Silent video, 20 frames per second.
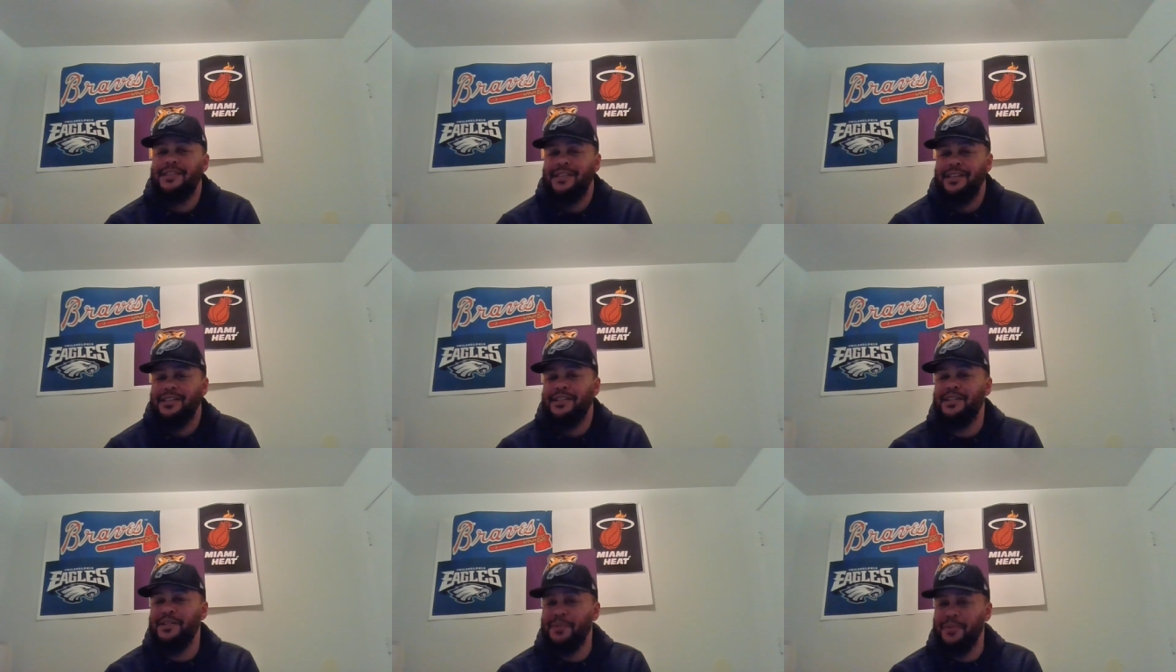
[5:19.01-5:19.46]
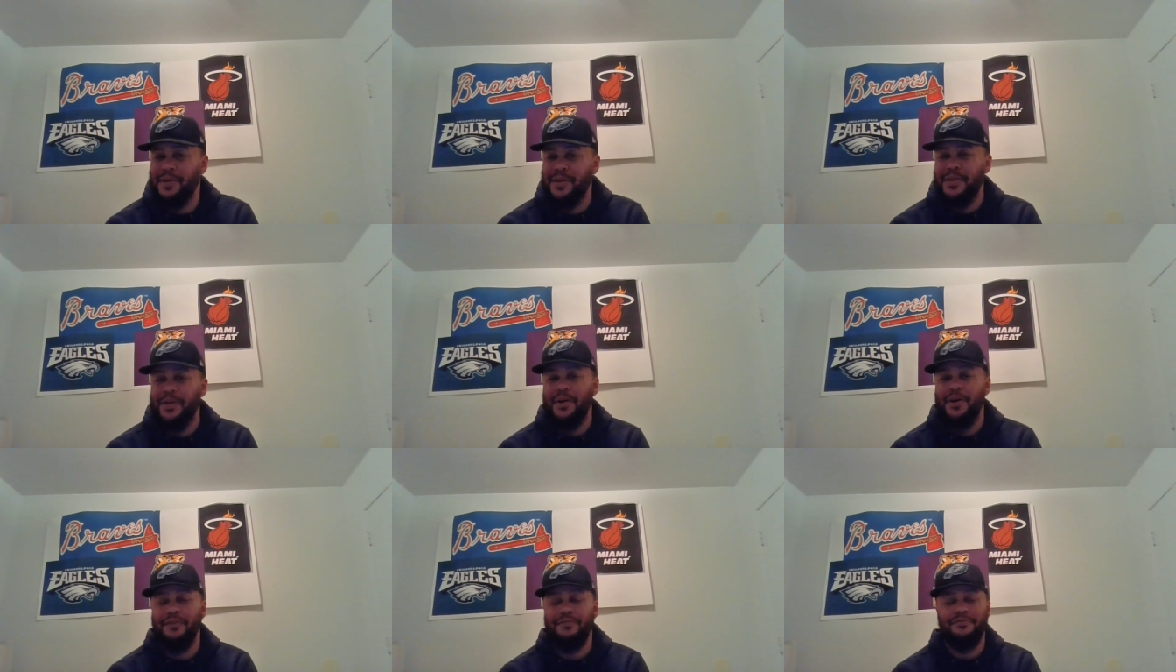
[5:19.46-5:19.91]

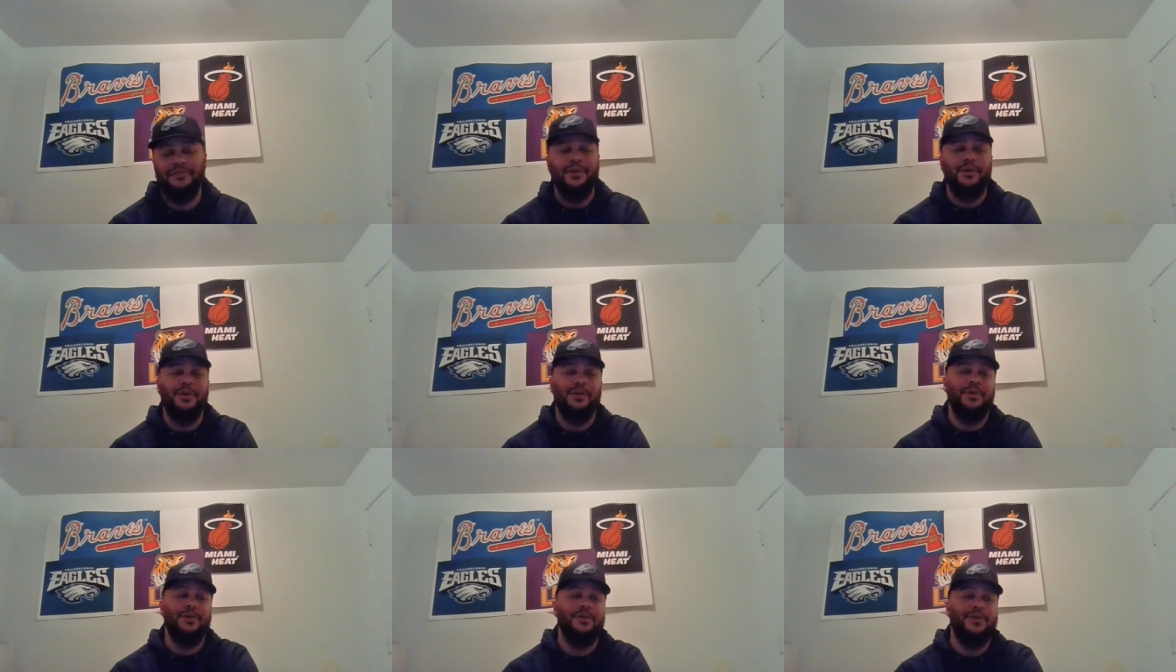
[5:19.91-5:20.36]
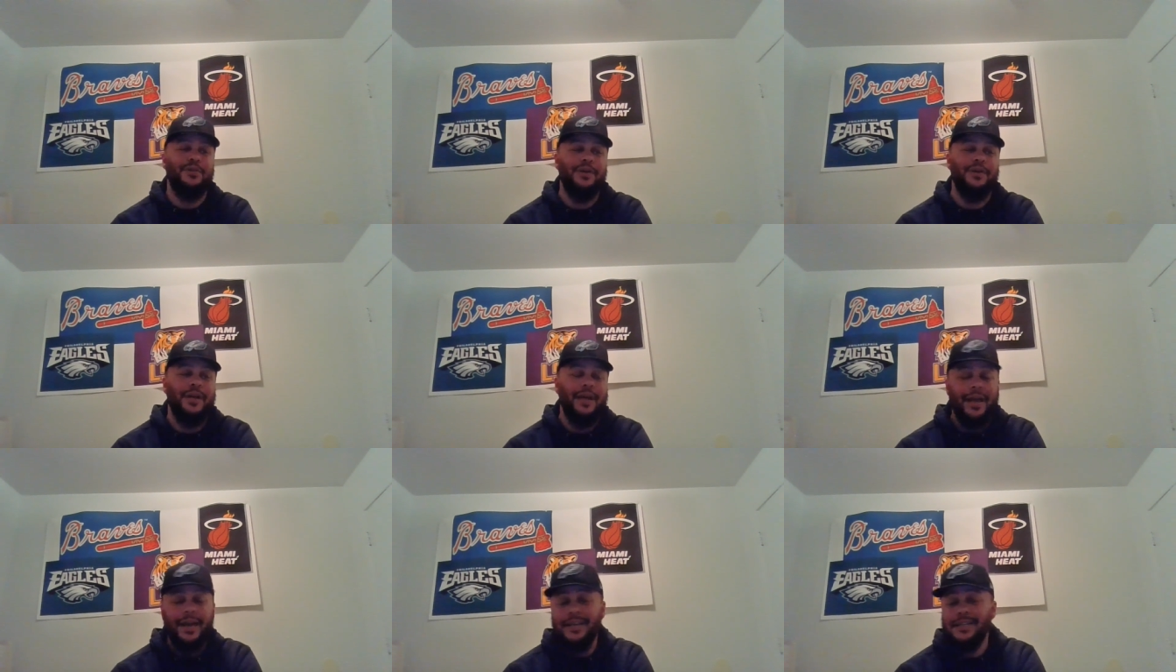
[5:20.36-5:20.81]
61 yard field goal